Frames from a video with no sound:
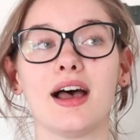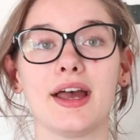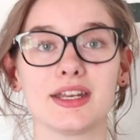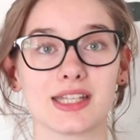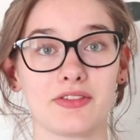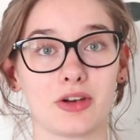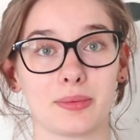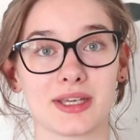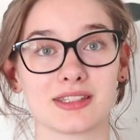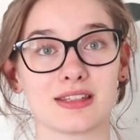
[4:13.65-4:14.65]
I just have to
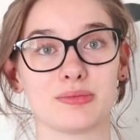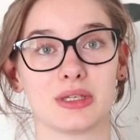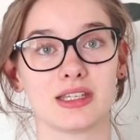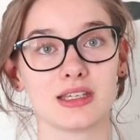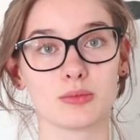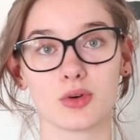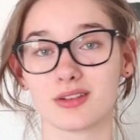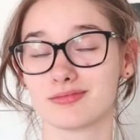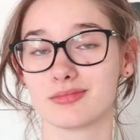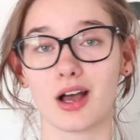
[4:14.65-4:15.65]
replace his binky
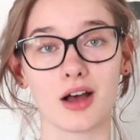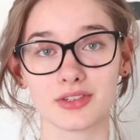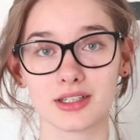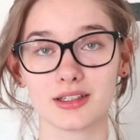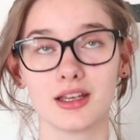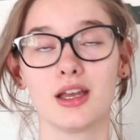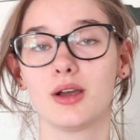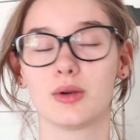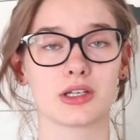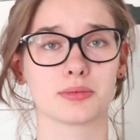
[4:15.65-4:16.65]
more
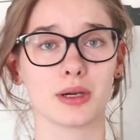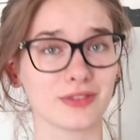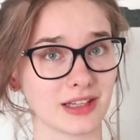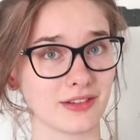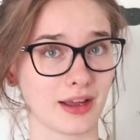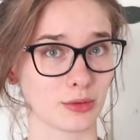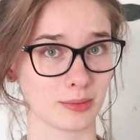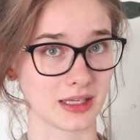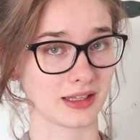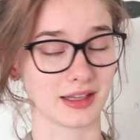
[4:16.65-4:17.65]
often, which is perfectly fine with
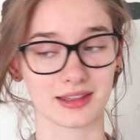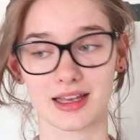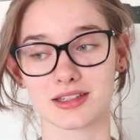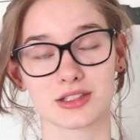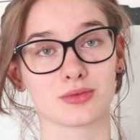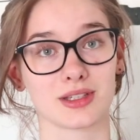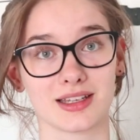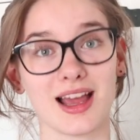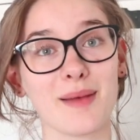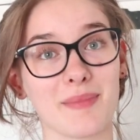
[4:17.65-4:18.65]
me. Like, that's
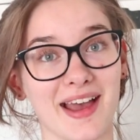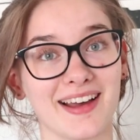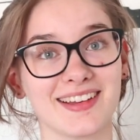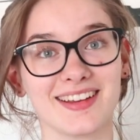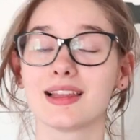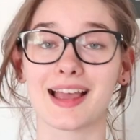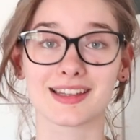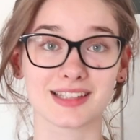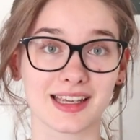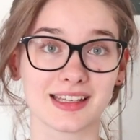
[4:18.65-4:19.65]
really not bad.
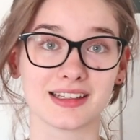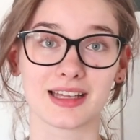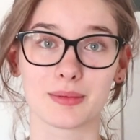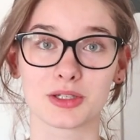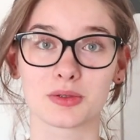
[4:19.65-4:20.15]
Last night he did come